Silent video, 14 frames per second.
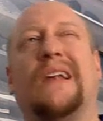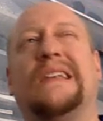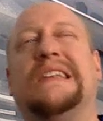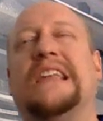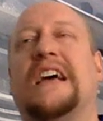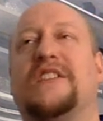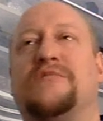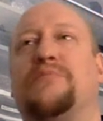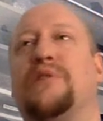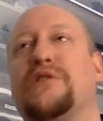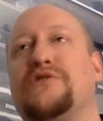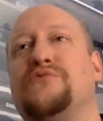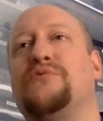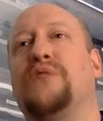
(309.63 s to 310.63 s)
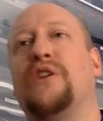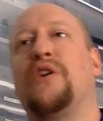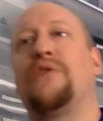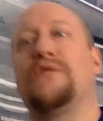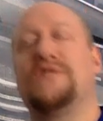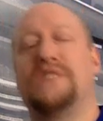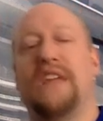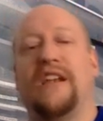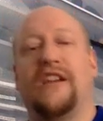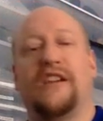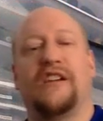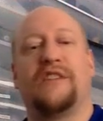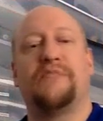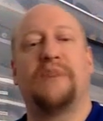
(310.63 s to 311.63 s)
desperate's really overstating
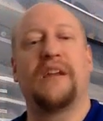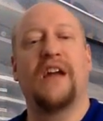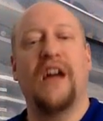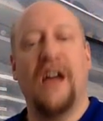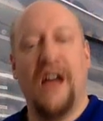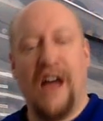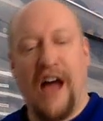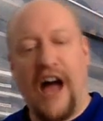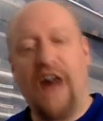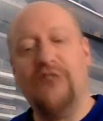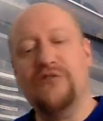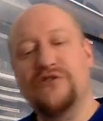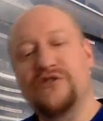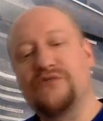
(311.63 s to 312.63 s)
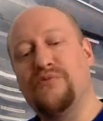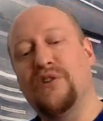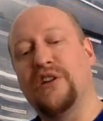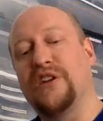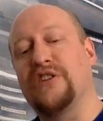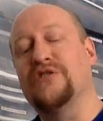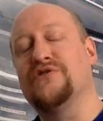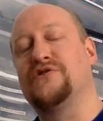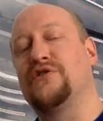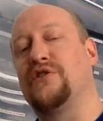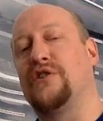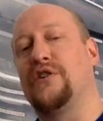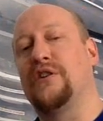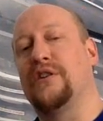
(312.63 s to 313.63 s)
it, but I was really
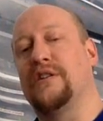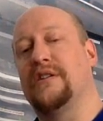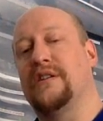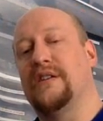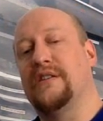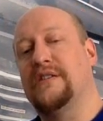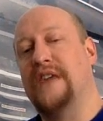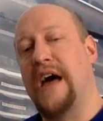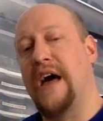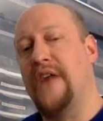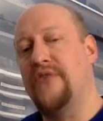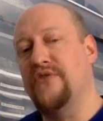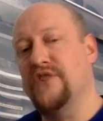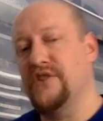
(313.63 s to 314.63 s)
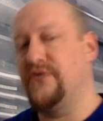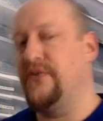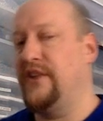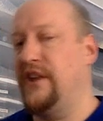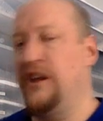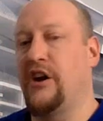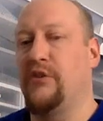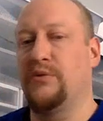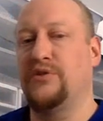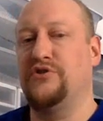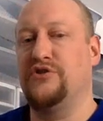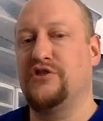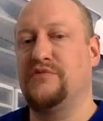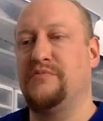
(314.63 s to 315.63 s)
concerned that this video would
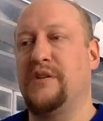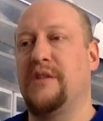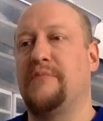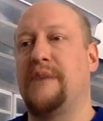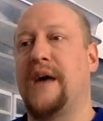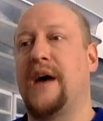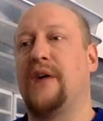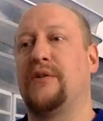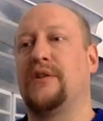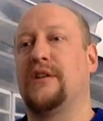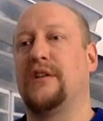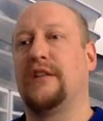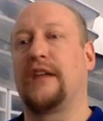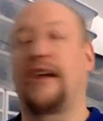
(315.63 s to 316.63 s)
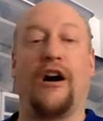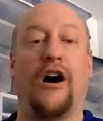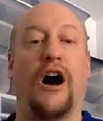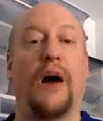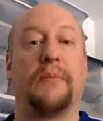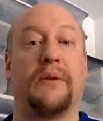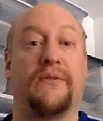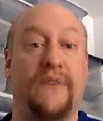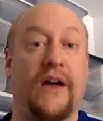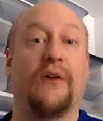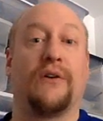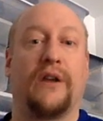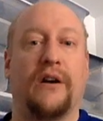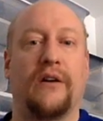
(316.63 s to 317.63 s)
just be about like a hobby
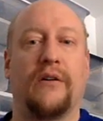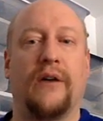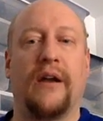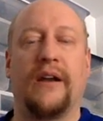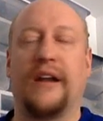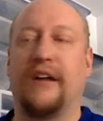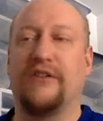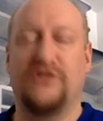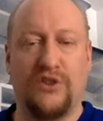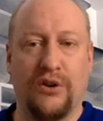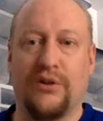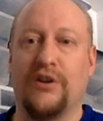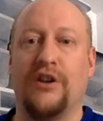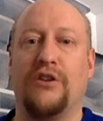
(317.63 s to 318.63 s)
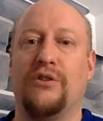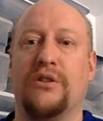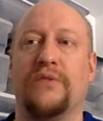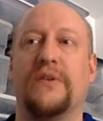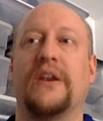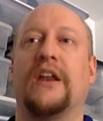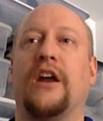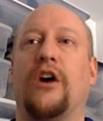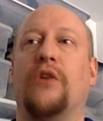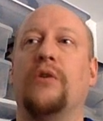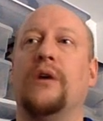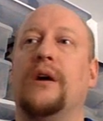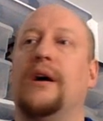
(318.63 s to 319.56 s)
failure, right? And I was still going to do the video,